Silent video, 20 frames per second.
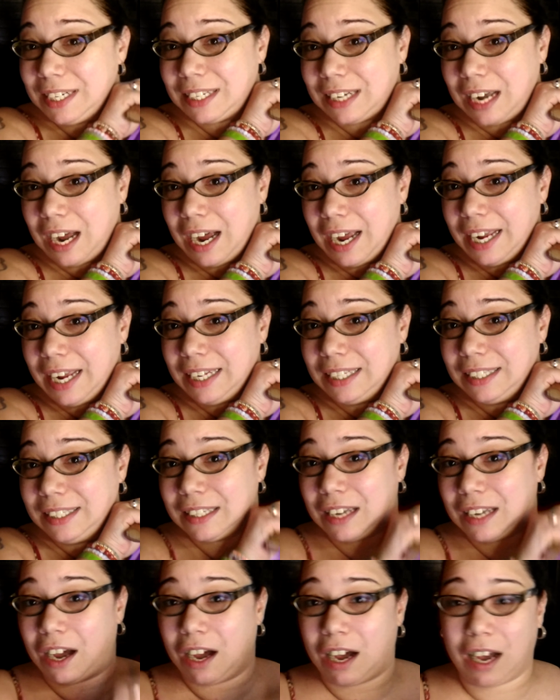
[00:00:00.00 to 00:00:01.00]

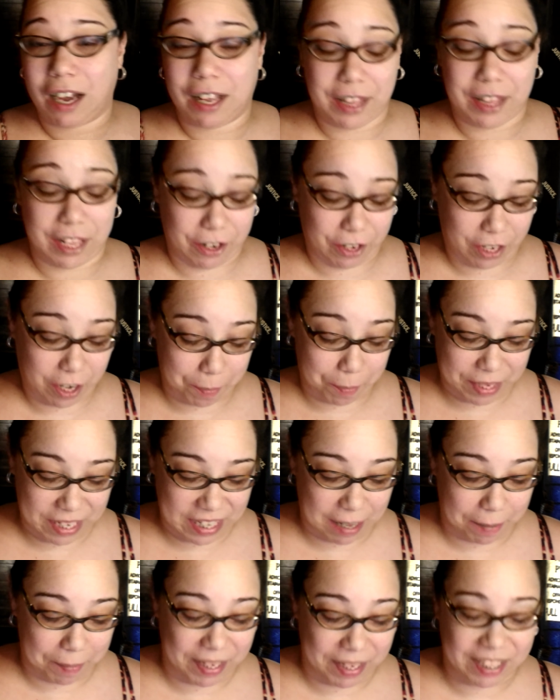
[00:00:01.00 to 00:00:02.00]
Designs. Uh, they're a
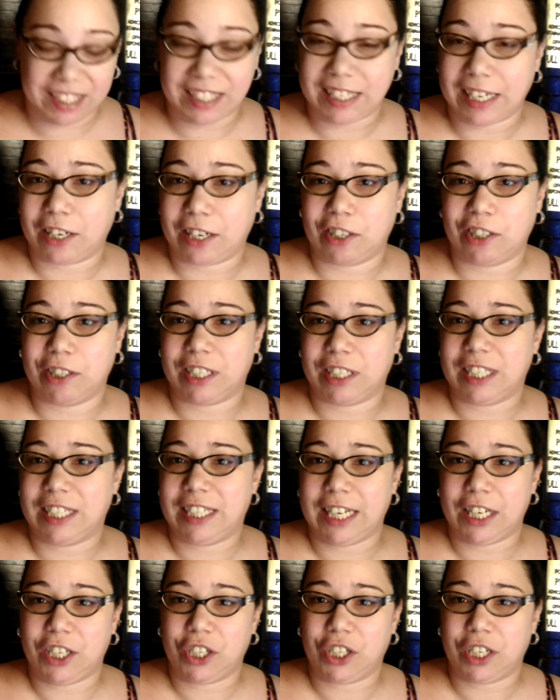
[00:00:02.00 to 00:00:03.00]
company that makes stickers and
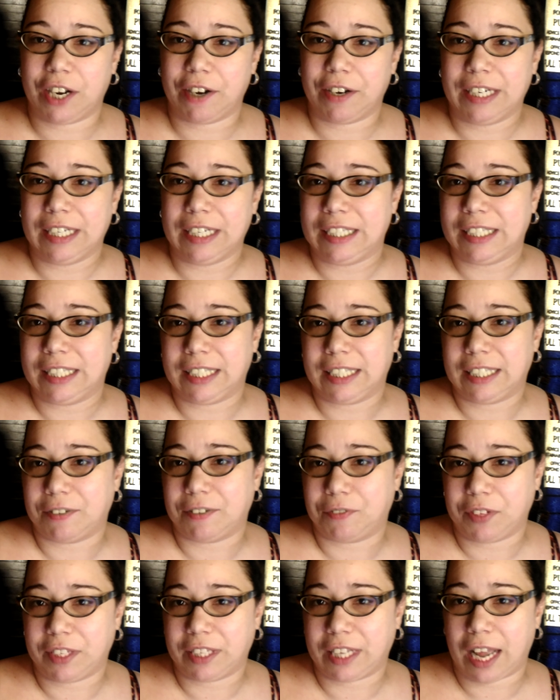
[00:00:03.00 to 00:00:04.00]
stationaries and
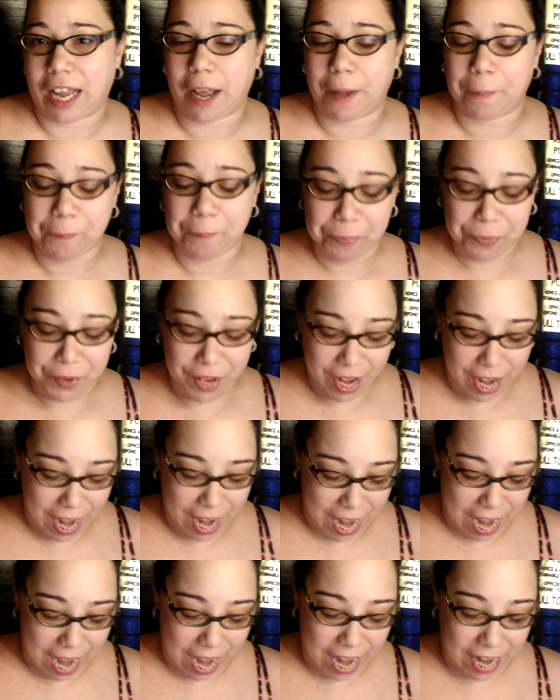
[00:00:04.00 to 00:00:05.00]
stuff like that.
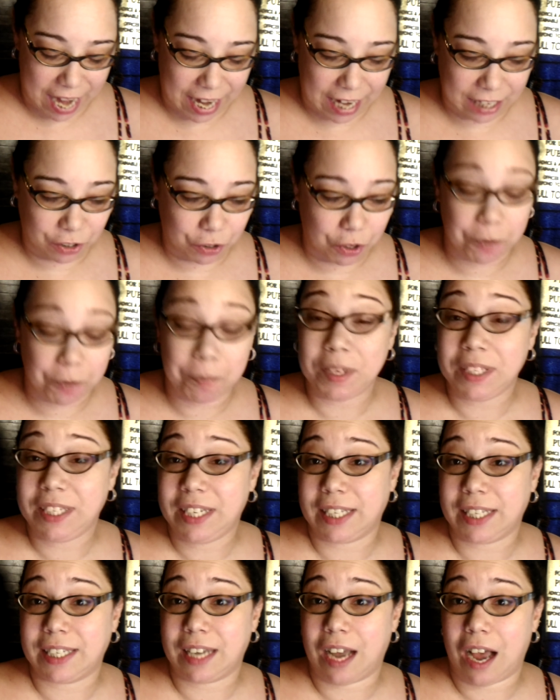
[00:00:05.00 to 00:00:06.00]
And I saw them on
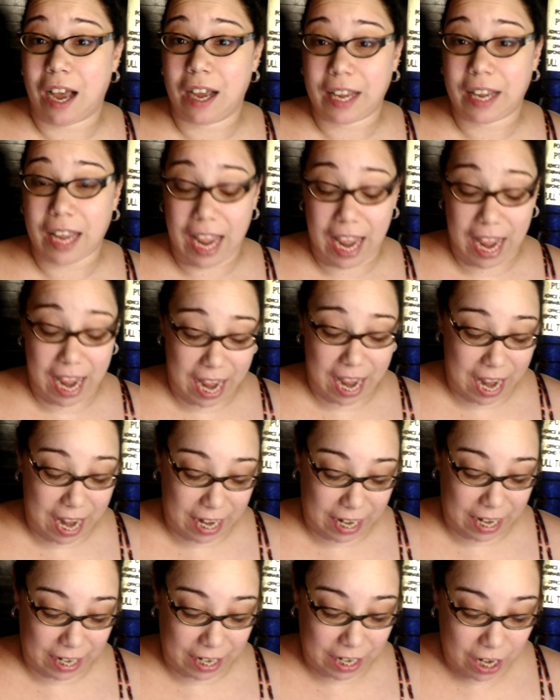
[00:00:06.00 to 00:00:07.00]
TikTok.
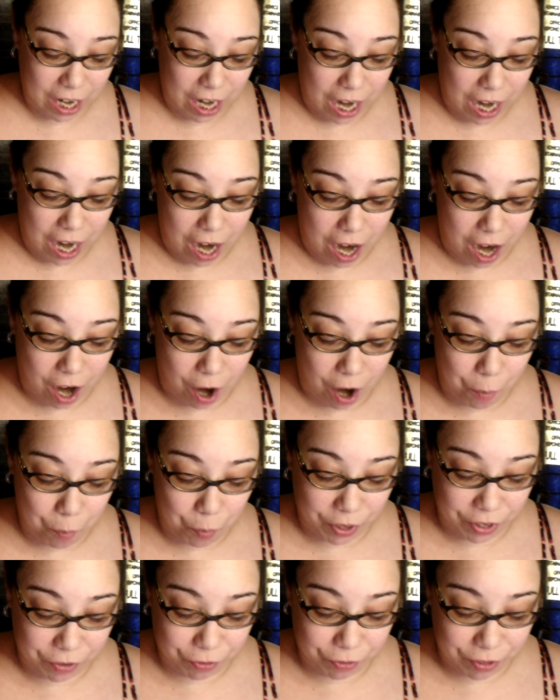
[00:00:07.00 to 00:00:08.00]
And
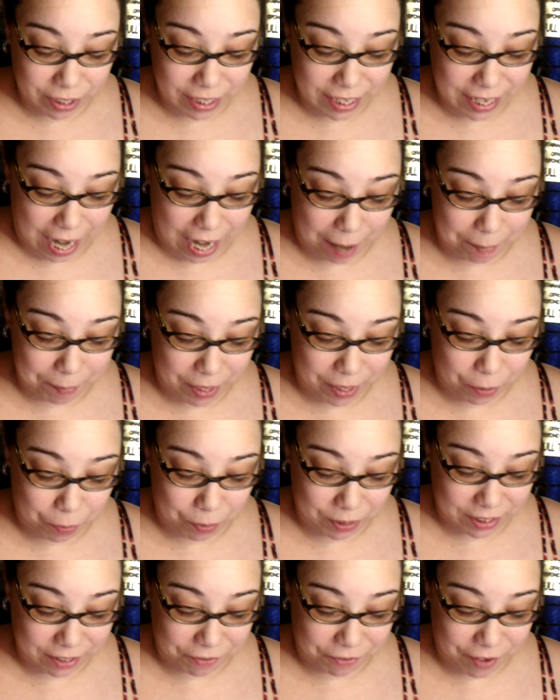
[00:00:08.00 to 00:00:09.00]
um, what really got me
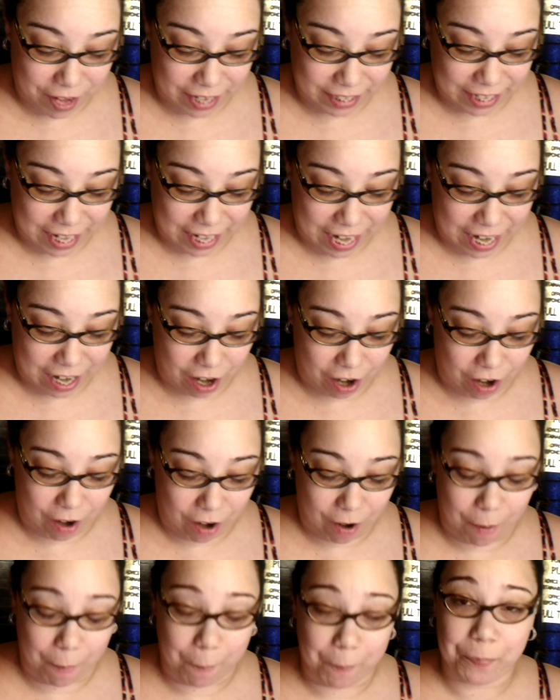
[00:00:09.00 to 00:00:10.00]
was the fact that
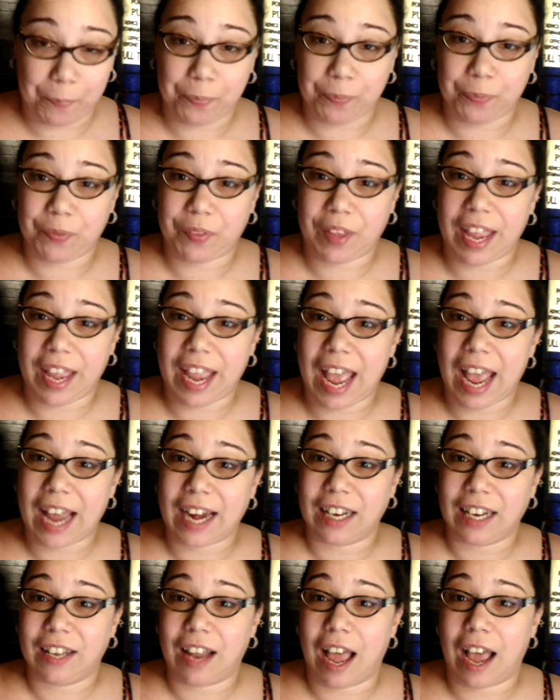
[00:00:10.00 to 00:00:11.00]
um, they
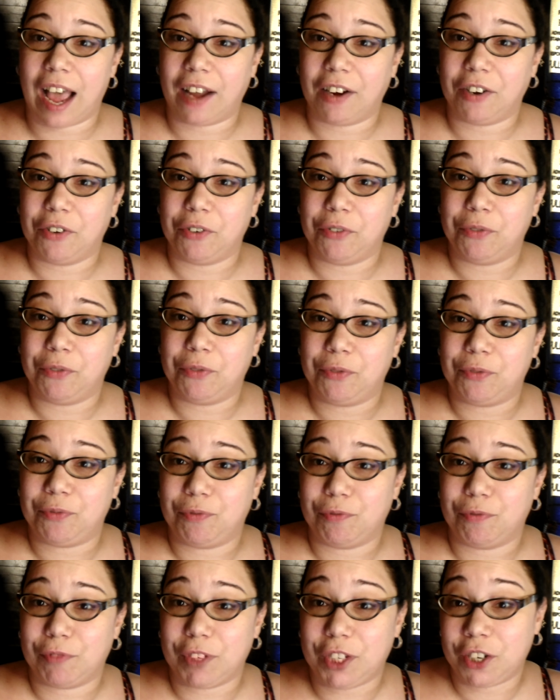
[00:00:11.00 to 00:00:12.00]
had a lot of
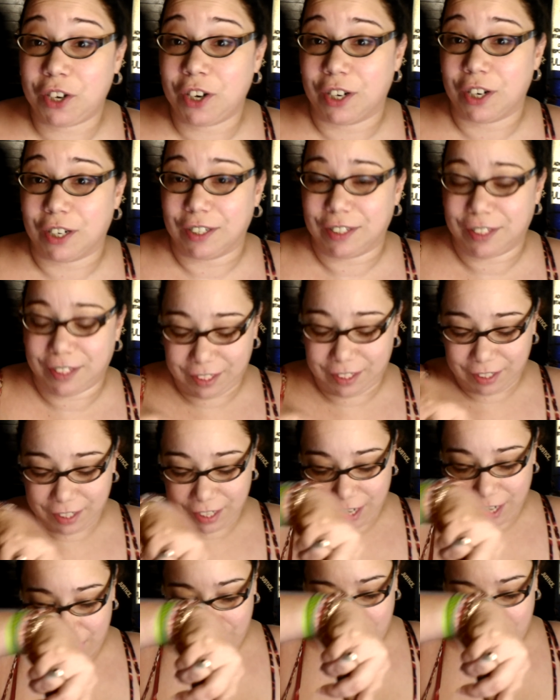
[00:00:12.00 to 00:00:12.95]
returns.